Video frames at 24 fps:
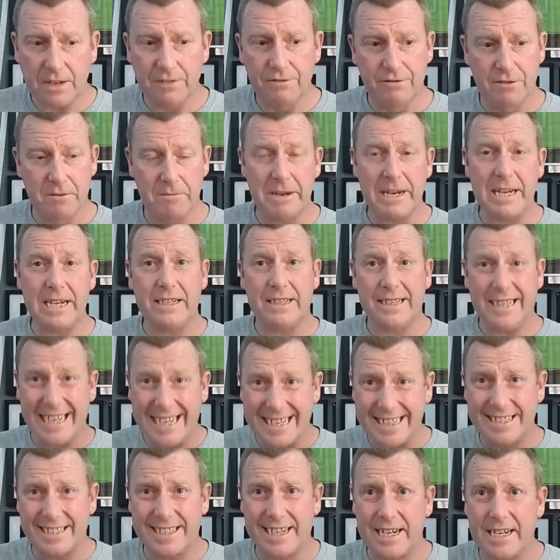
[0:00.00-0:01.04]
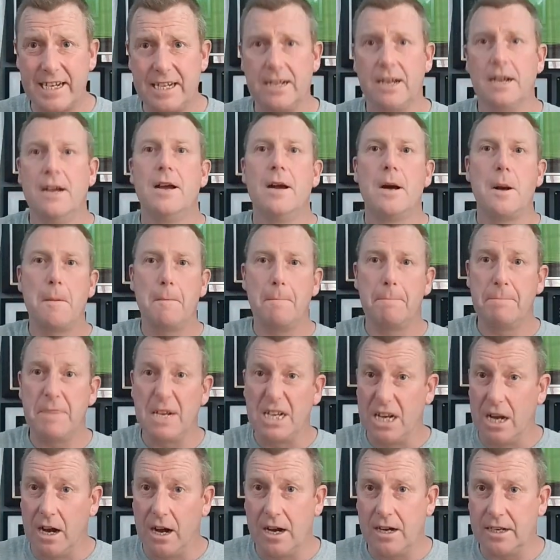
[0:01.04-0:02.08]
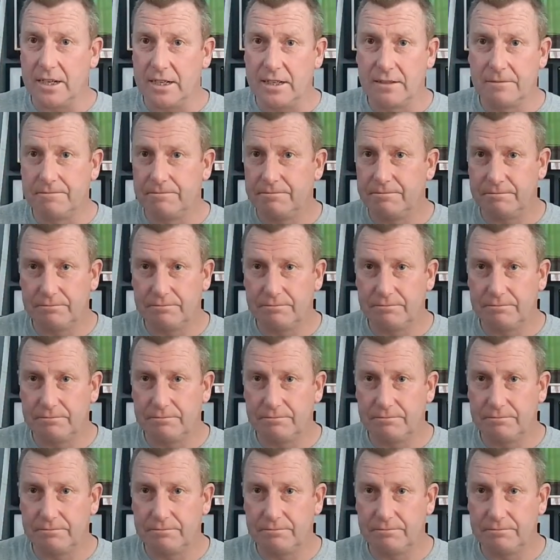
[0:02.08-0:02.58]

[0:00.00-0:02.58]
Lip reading: for me the intake, banana,